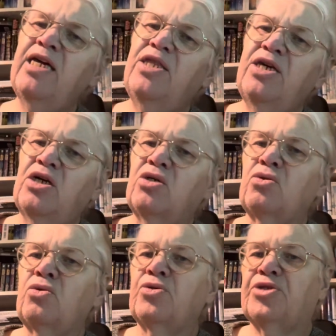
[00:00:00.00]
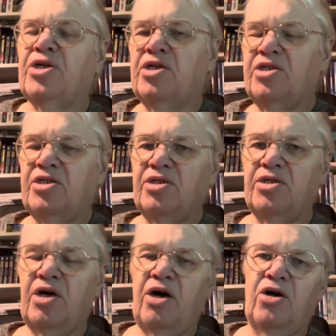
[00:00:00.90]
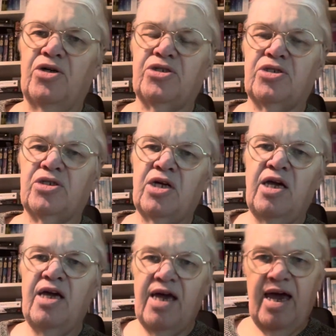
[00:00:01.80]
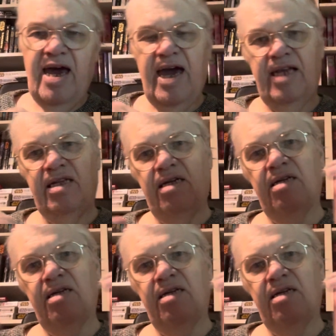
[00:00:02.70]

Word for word: the old us and